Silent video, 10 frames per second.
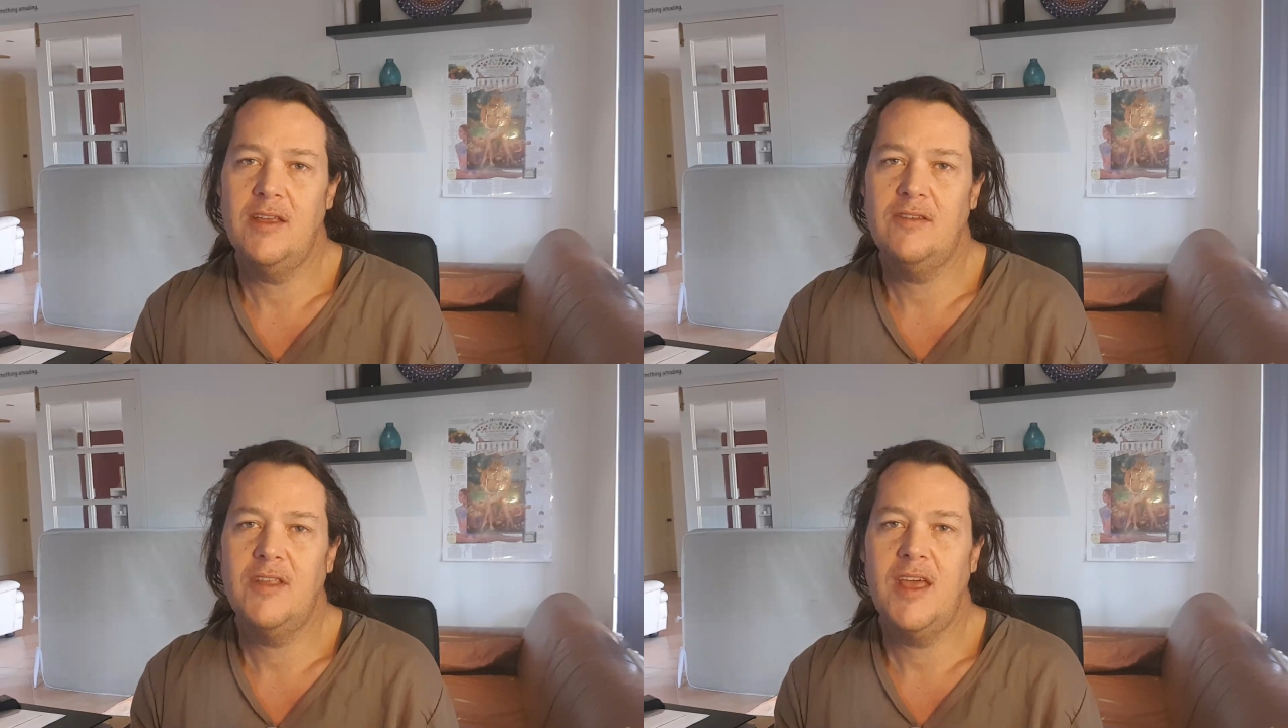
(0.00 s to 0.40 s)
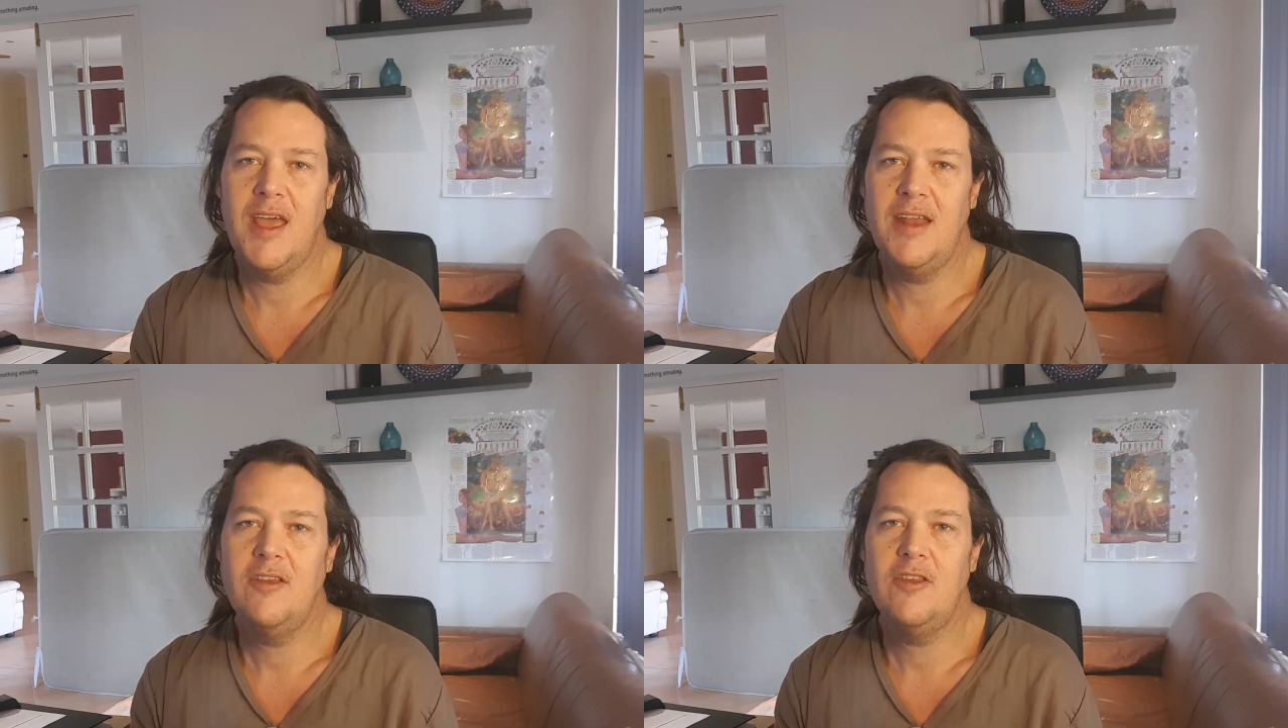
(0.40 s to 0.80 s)
It's the
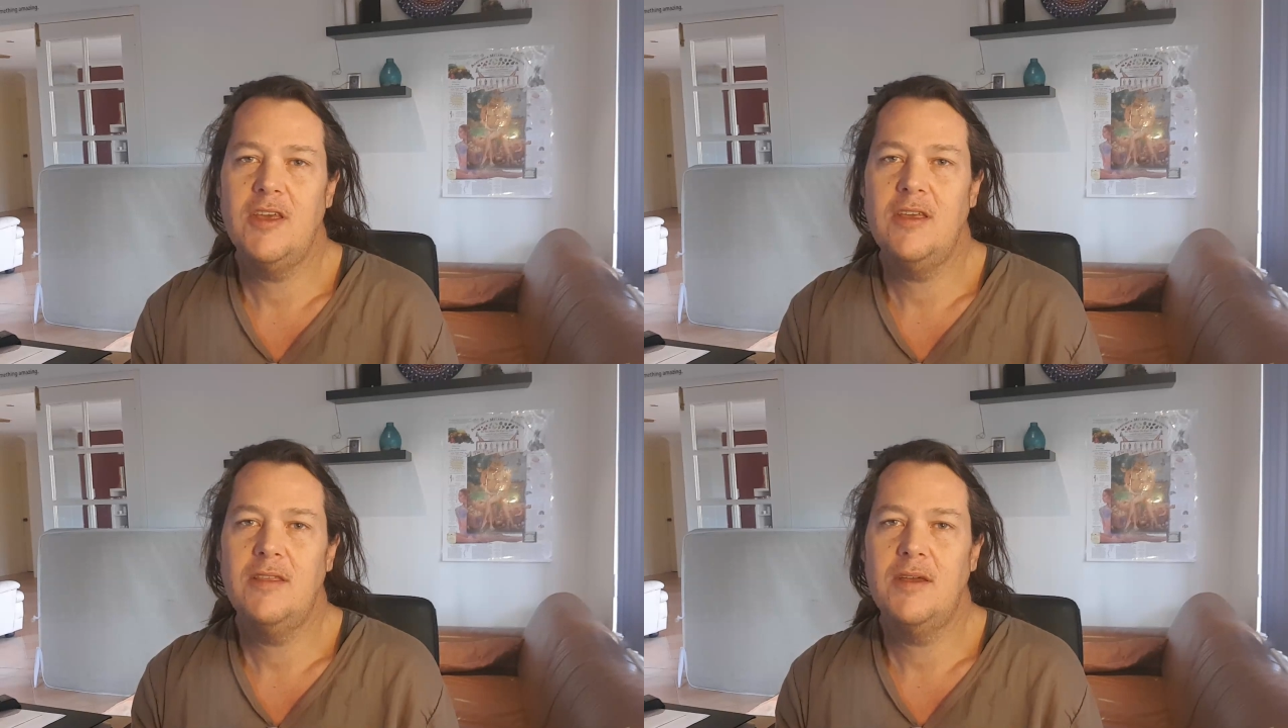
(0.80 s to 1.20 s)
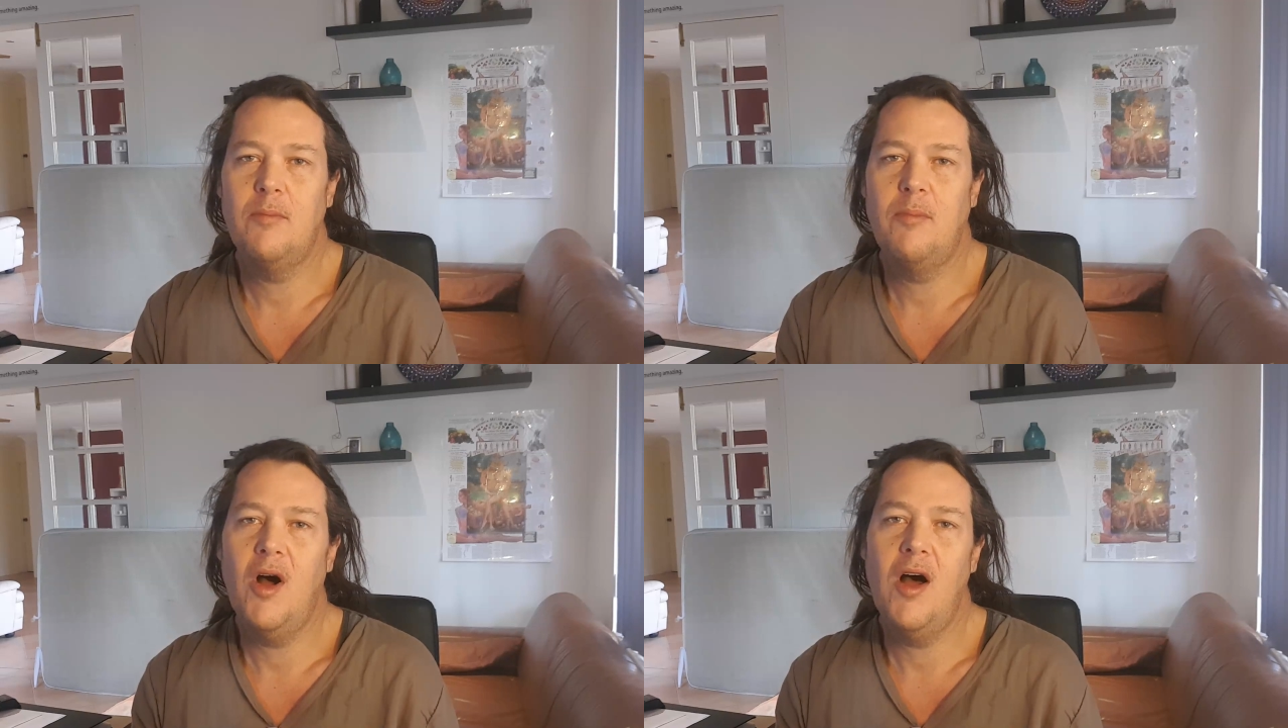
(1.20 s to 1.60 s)
energy
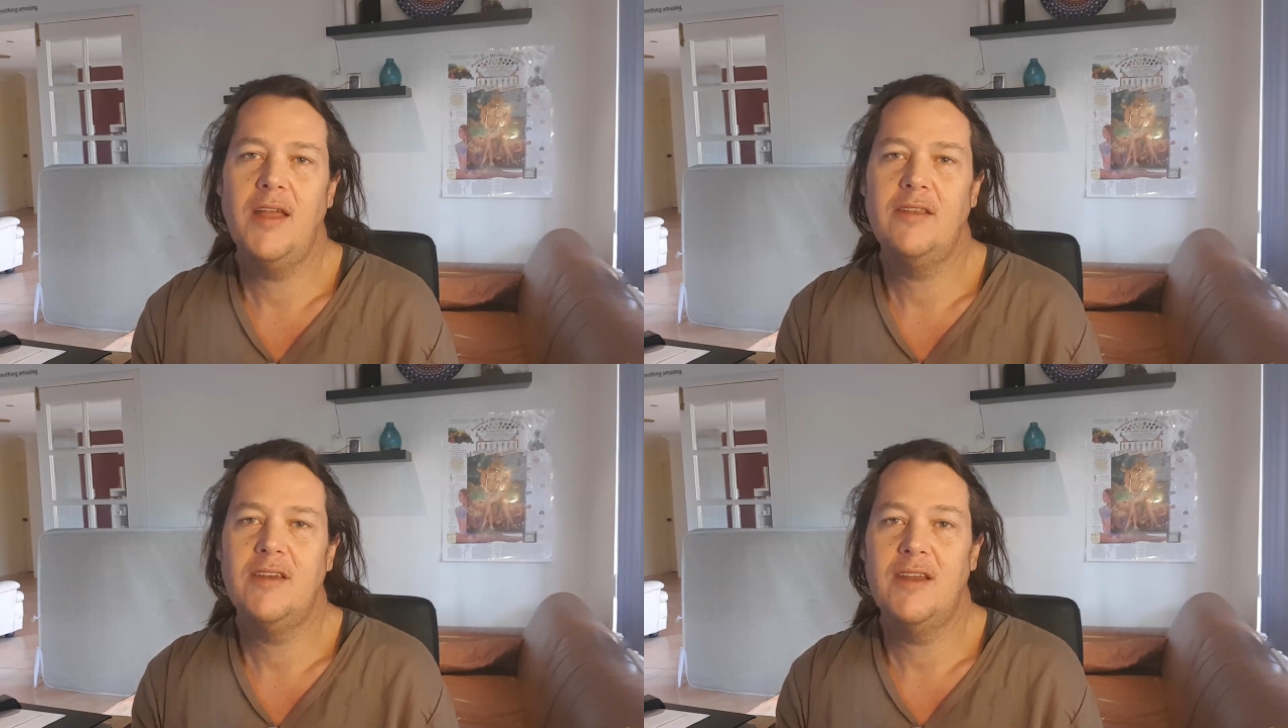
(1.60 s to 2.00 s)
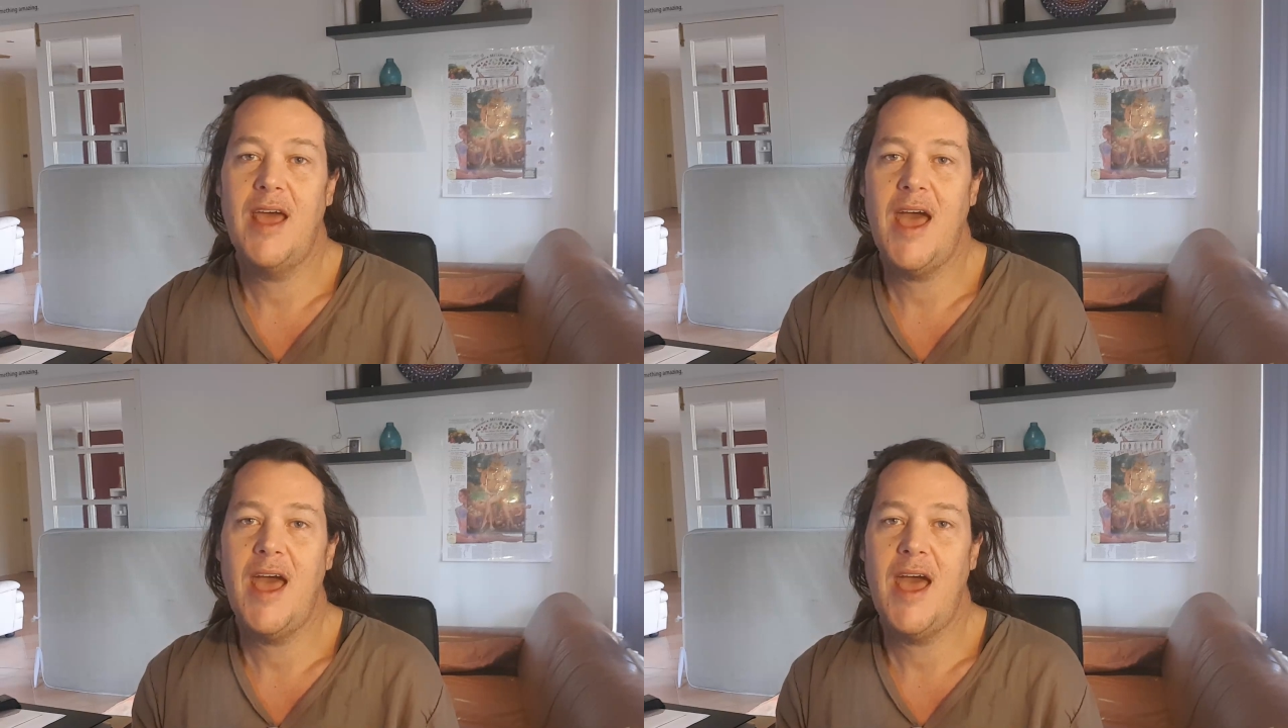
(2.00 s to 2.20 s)
that binds and